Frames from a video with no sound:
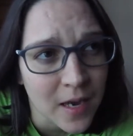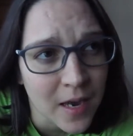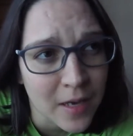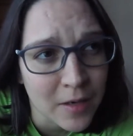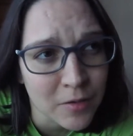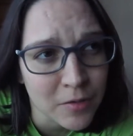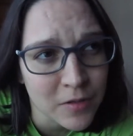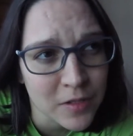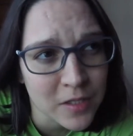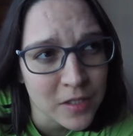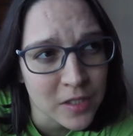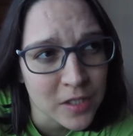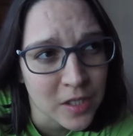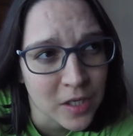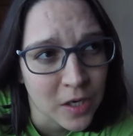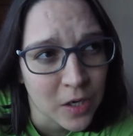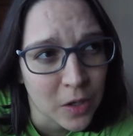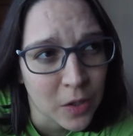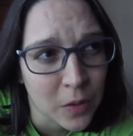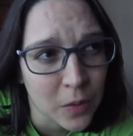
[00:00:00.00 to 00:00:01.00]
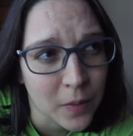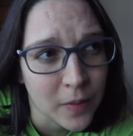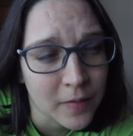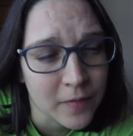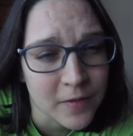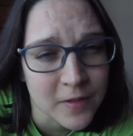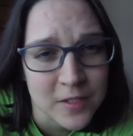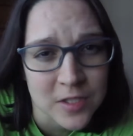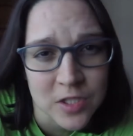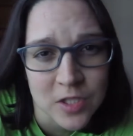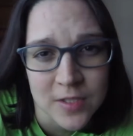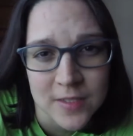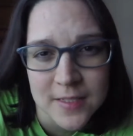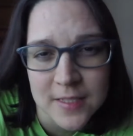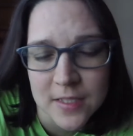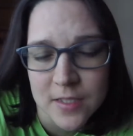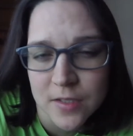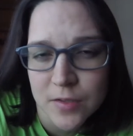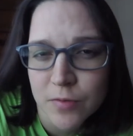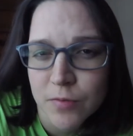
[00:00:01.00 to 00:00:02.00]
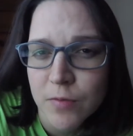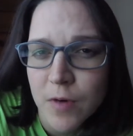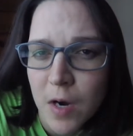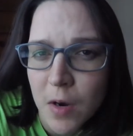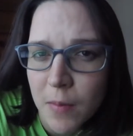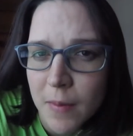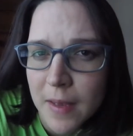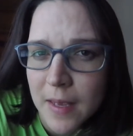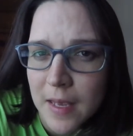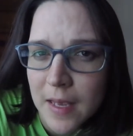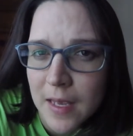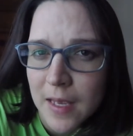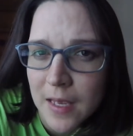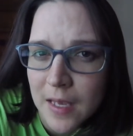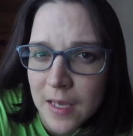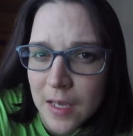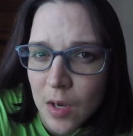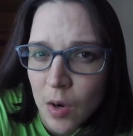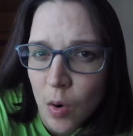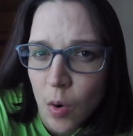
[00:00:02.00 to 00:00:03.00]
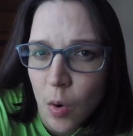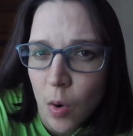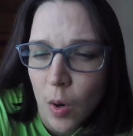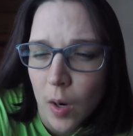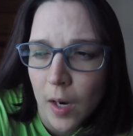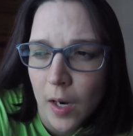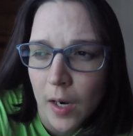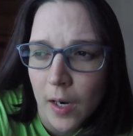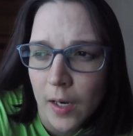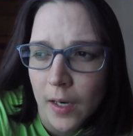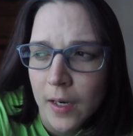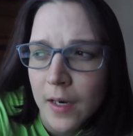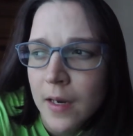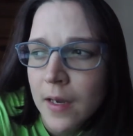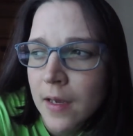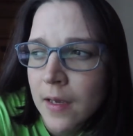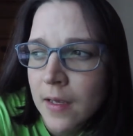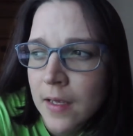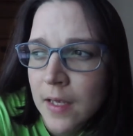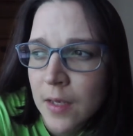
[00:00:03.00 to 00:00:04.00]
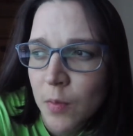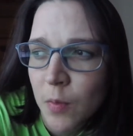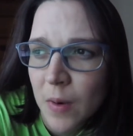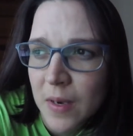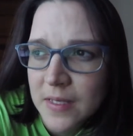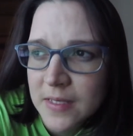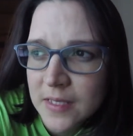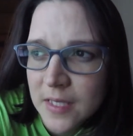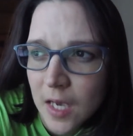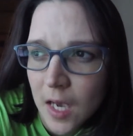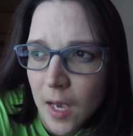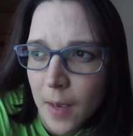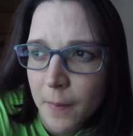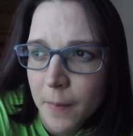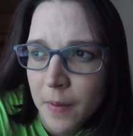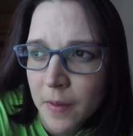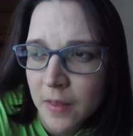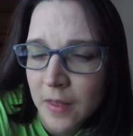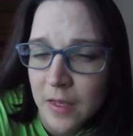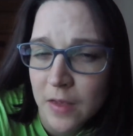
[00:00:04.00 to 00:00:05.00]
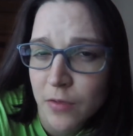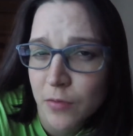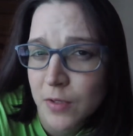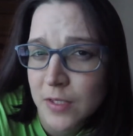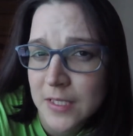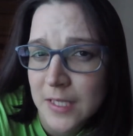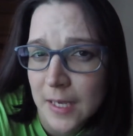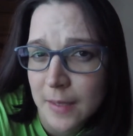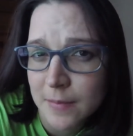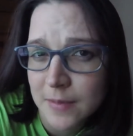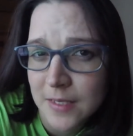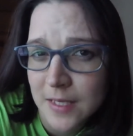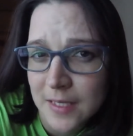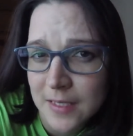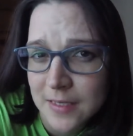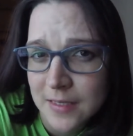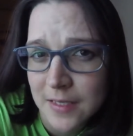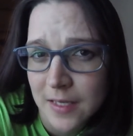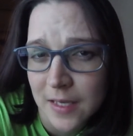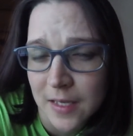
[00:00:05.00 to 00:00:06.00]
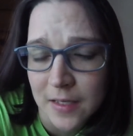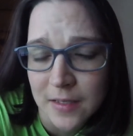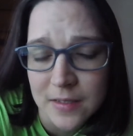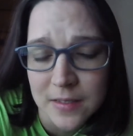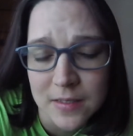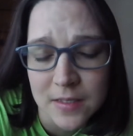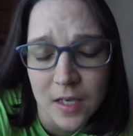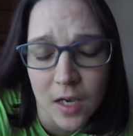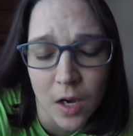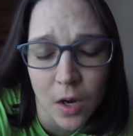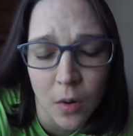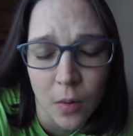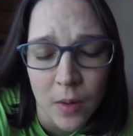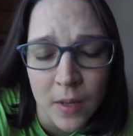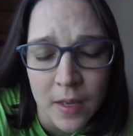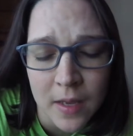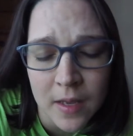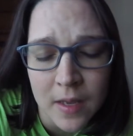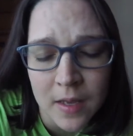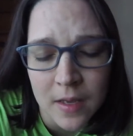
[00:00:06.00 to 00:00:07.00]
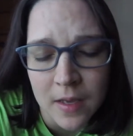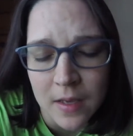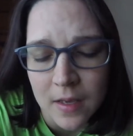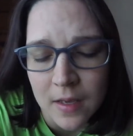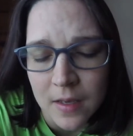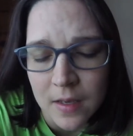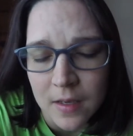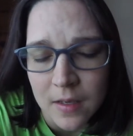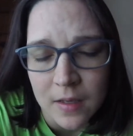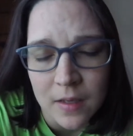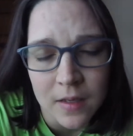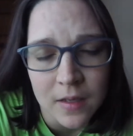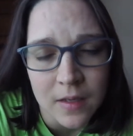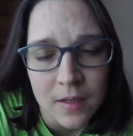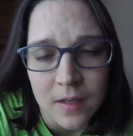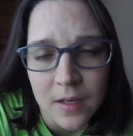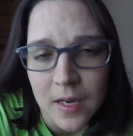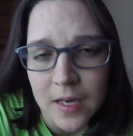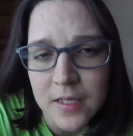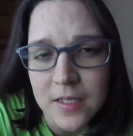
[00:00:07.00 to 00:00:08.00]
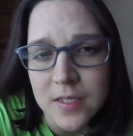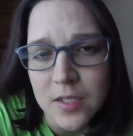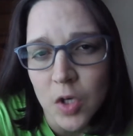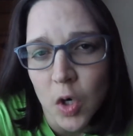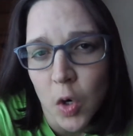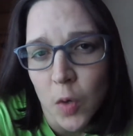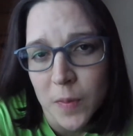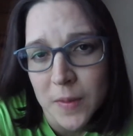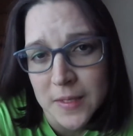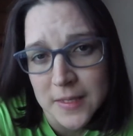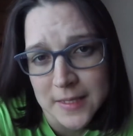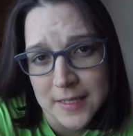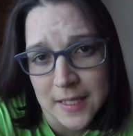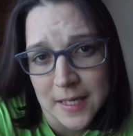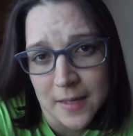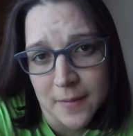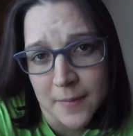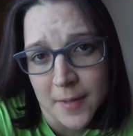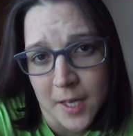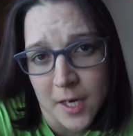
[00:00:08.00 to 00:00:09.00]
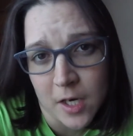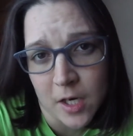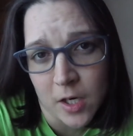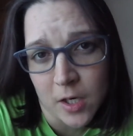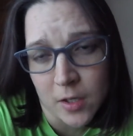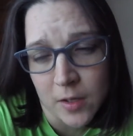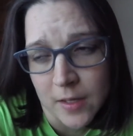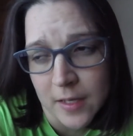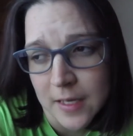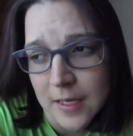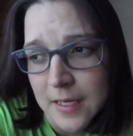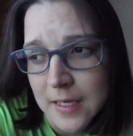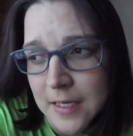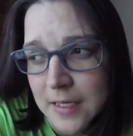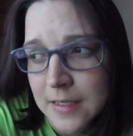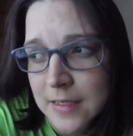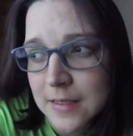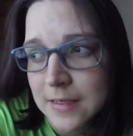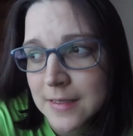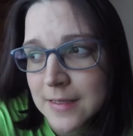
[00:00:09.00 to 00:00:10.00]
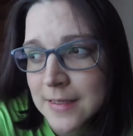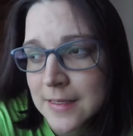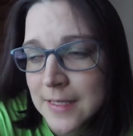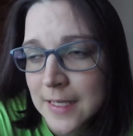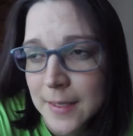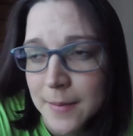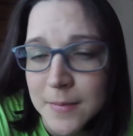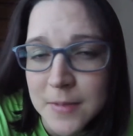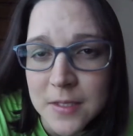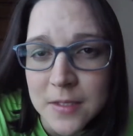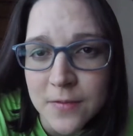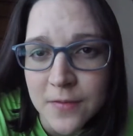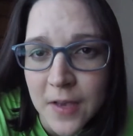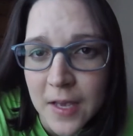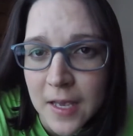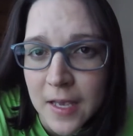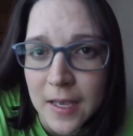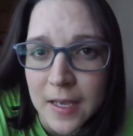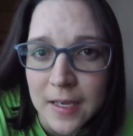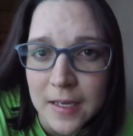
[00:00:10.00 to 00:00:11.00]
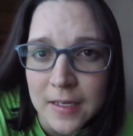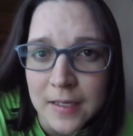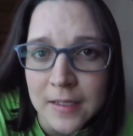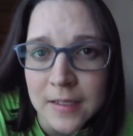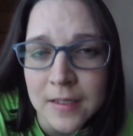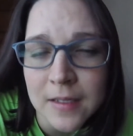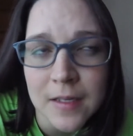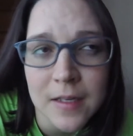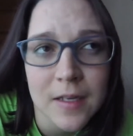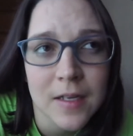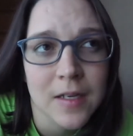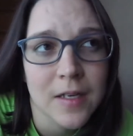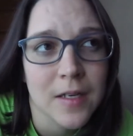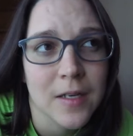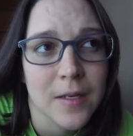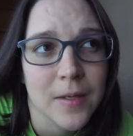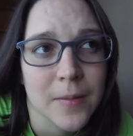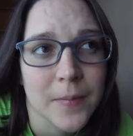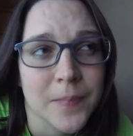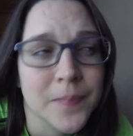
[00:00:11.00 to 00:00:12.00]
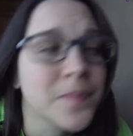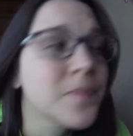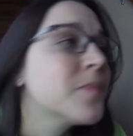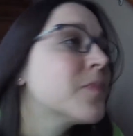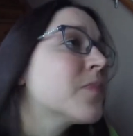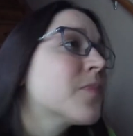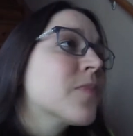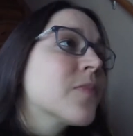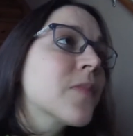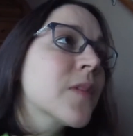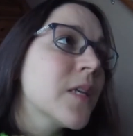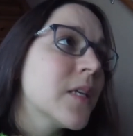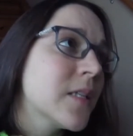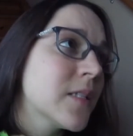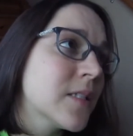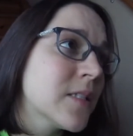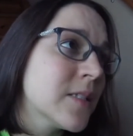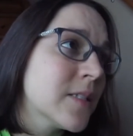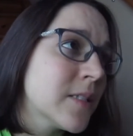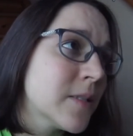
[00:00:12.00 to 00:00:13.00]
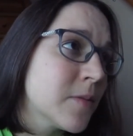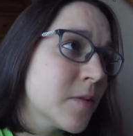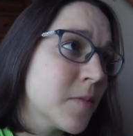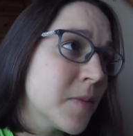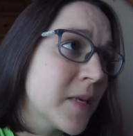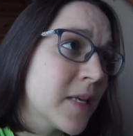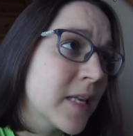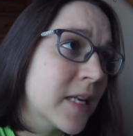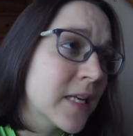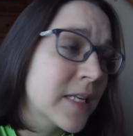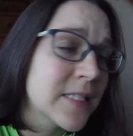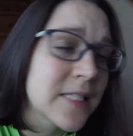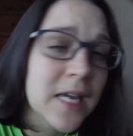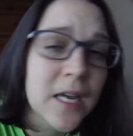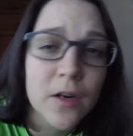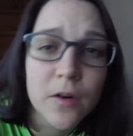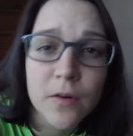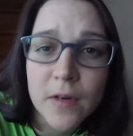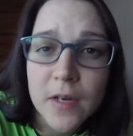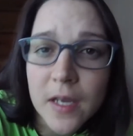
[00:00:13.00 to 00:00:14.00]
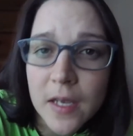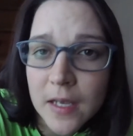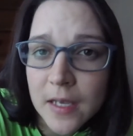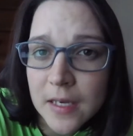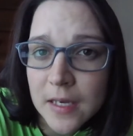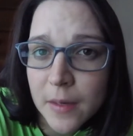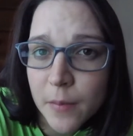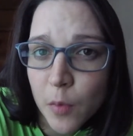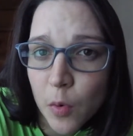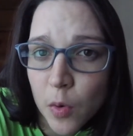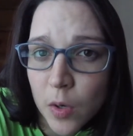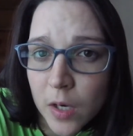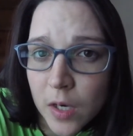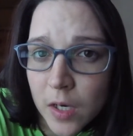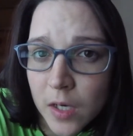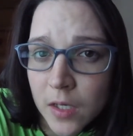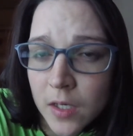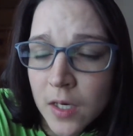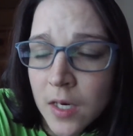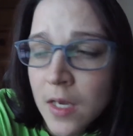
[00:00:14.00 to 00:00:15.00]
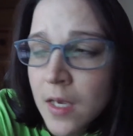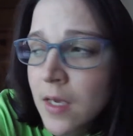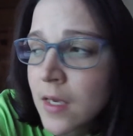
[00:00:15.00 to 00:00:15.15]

I don't really know if it's just he's growing or he was up like three times last night. So I just hope he's getting better. Like, he seems fine. Um, he doesn't seem to be getting diarrhea anymore.